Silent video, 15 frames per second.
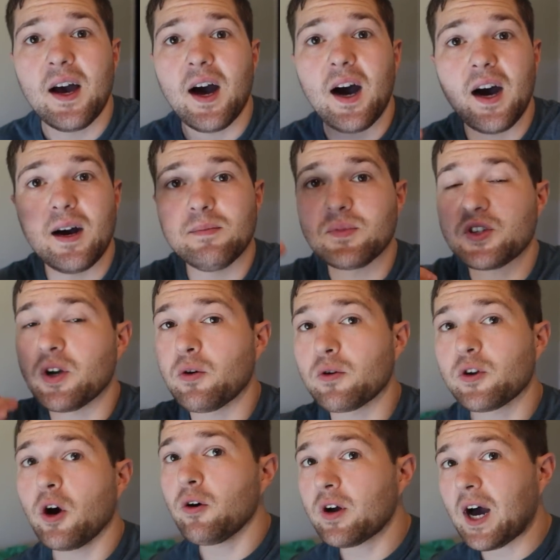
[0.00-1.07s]
Um, so
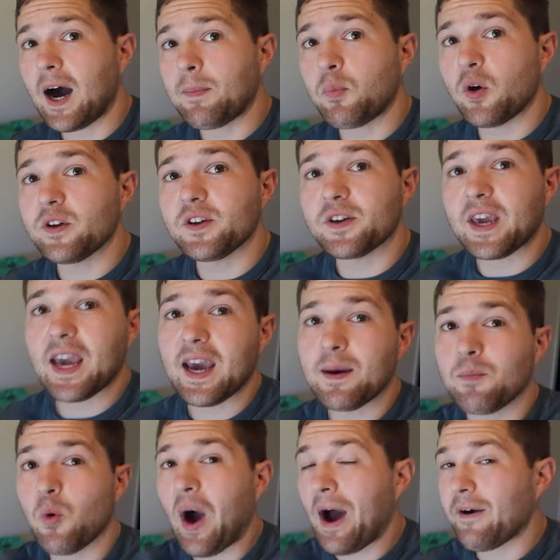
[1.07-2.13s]
go cop what you
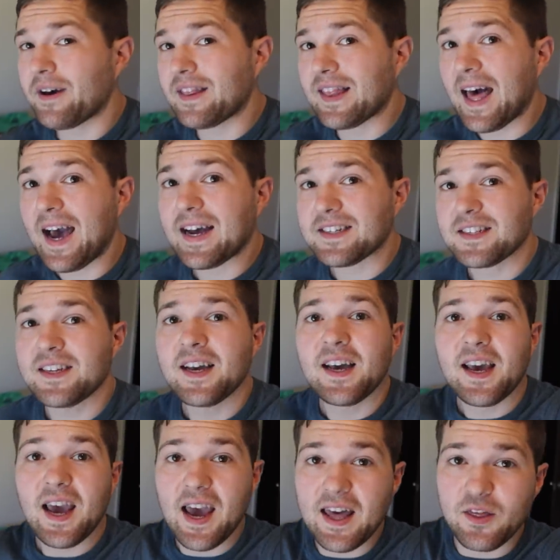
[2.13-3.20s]
can while it lasts
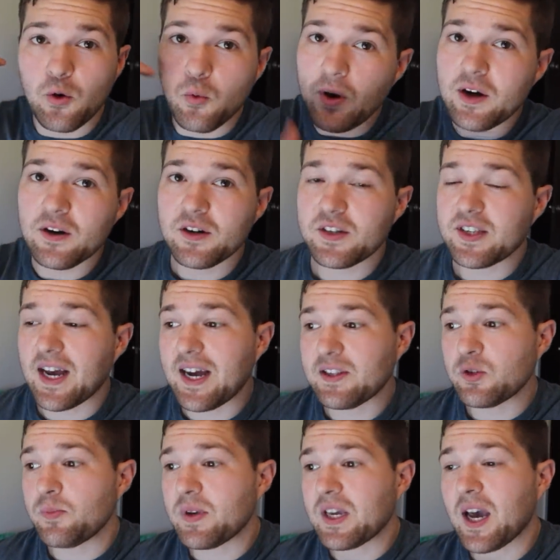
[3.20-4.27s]
and the winter designs
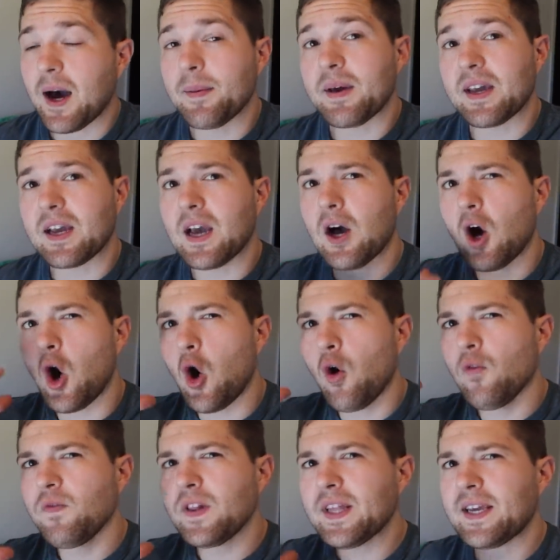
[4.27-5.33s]
will be coming
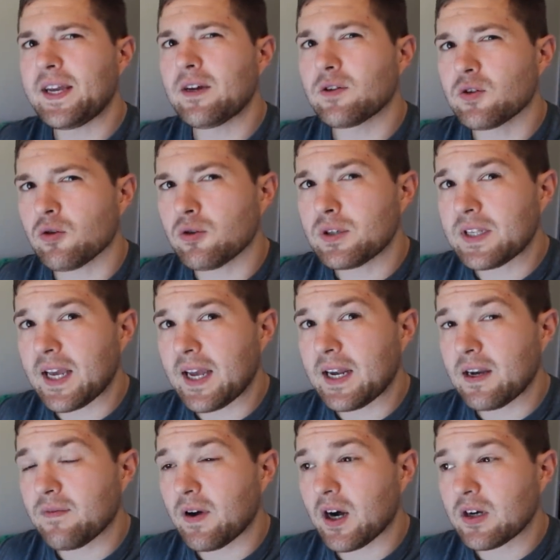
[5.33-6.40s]
hopefully here towards the
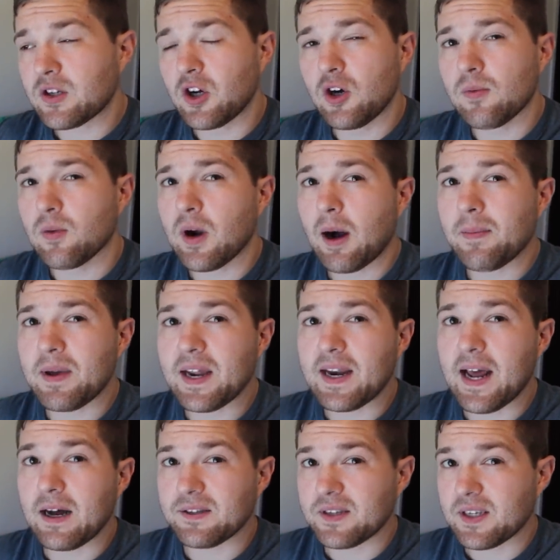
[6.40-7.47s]
end of October. I'll be
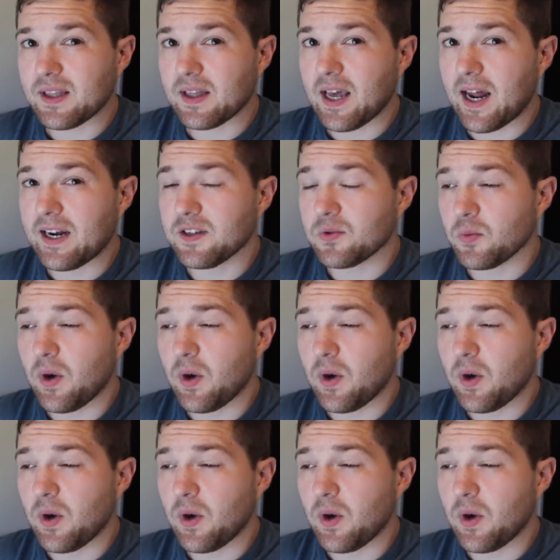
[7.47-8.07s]
announcing that as